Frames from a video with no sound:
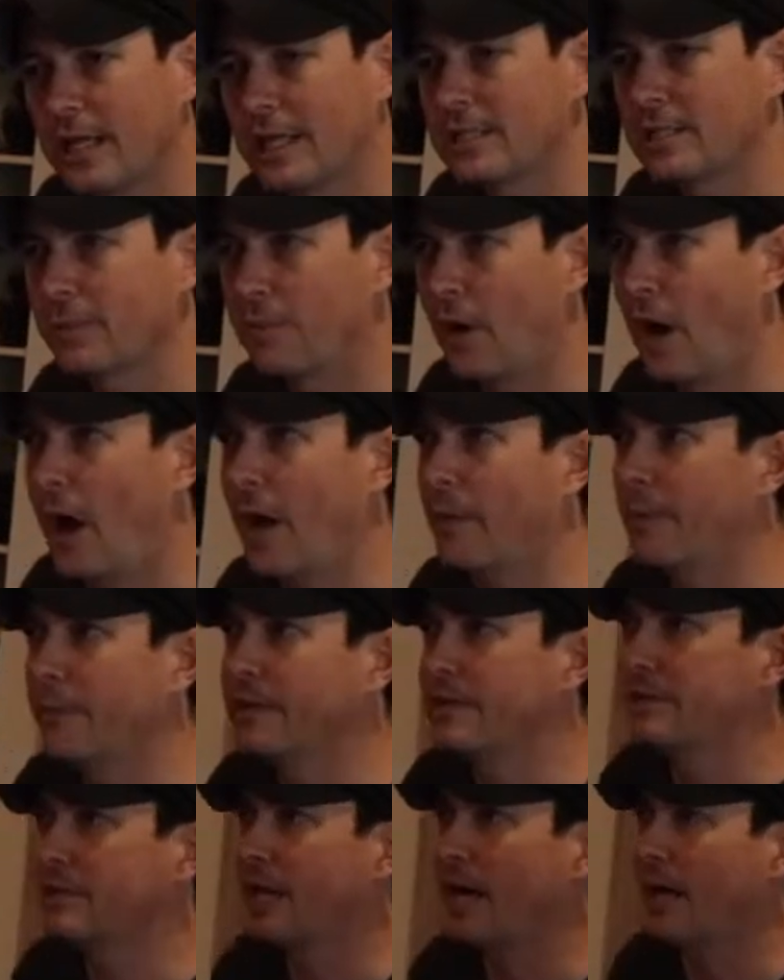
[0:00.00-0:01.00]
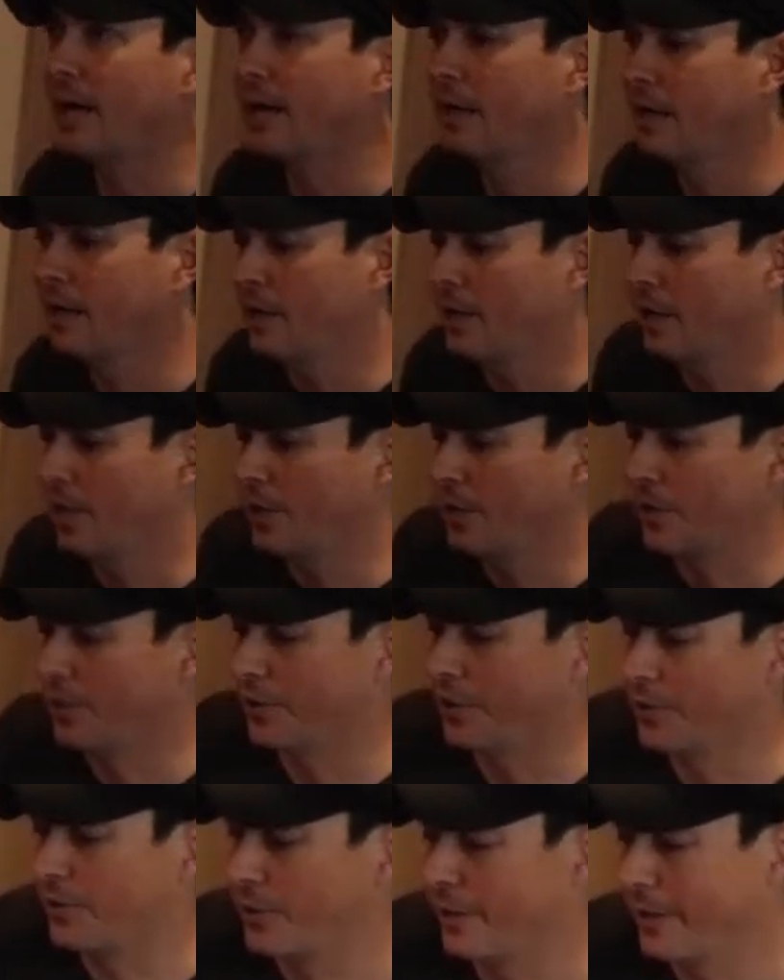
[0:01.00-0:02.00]
That's the problem, is that,
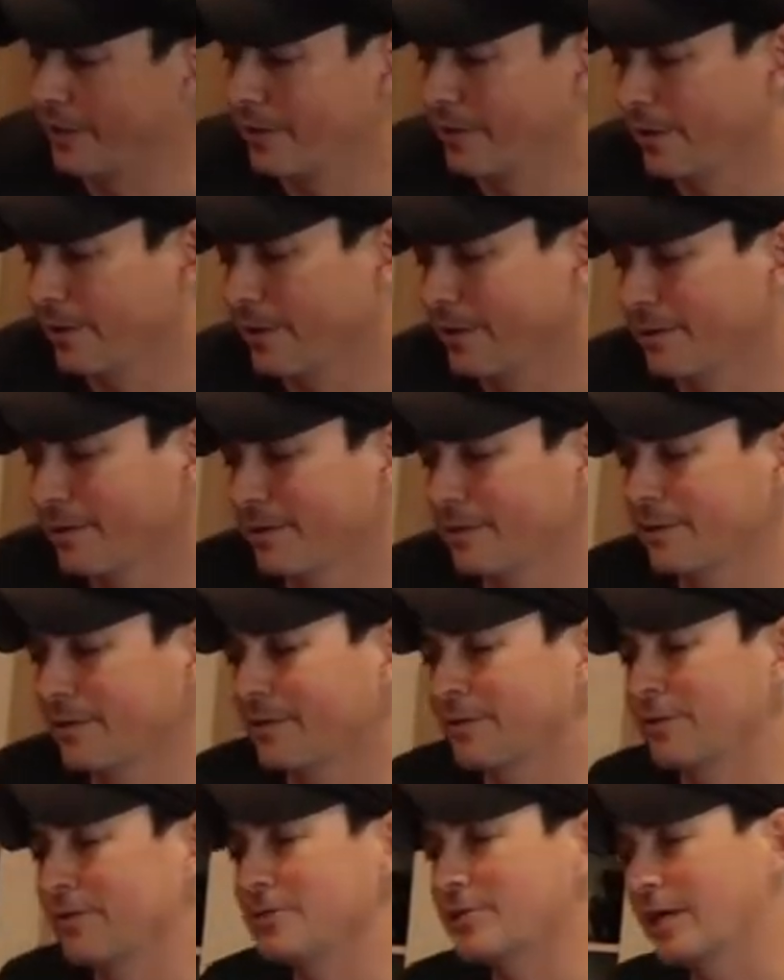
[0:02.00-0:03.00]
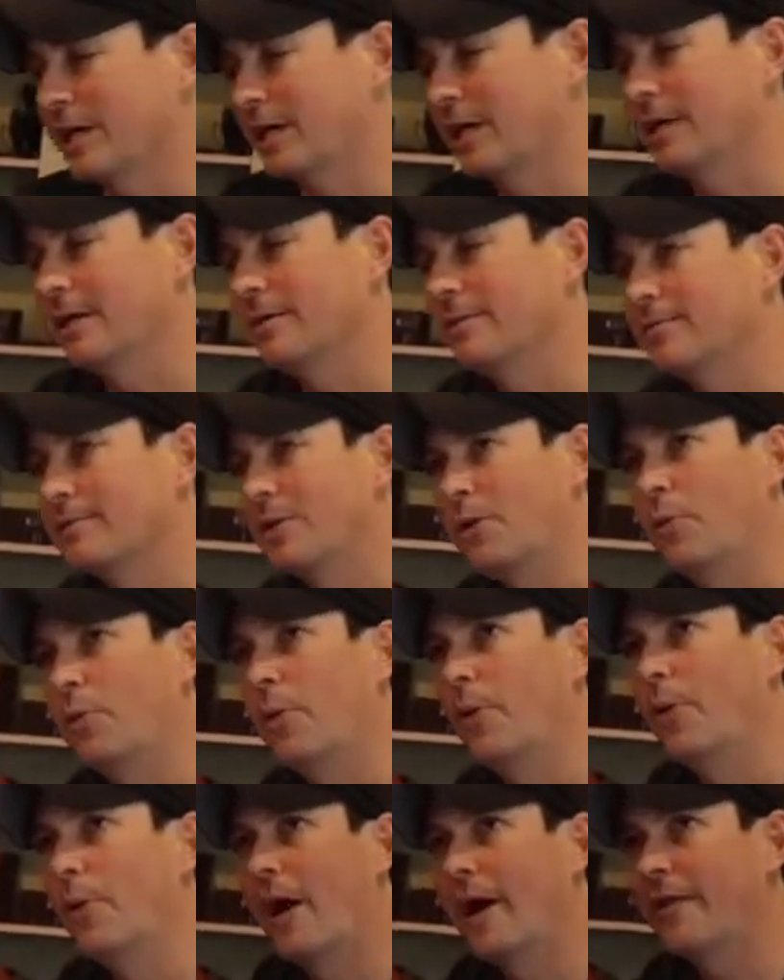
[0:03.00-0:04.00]
you know, you hear the, there's like a
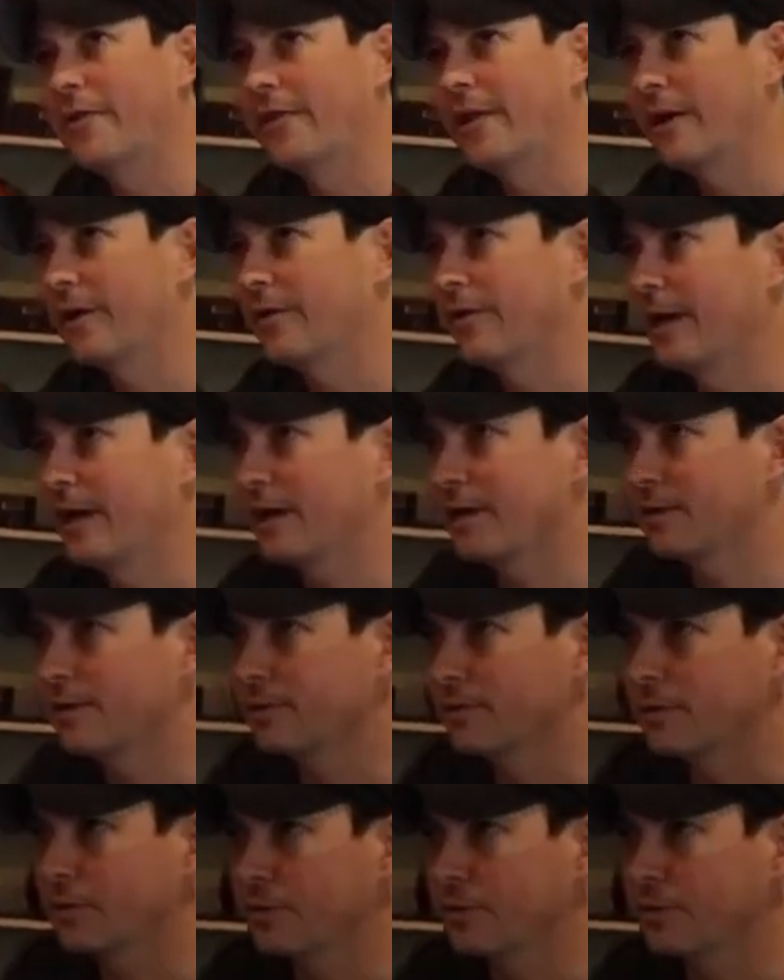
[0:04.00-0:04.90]
quote out there that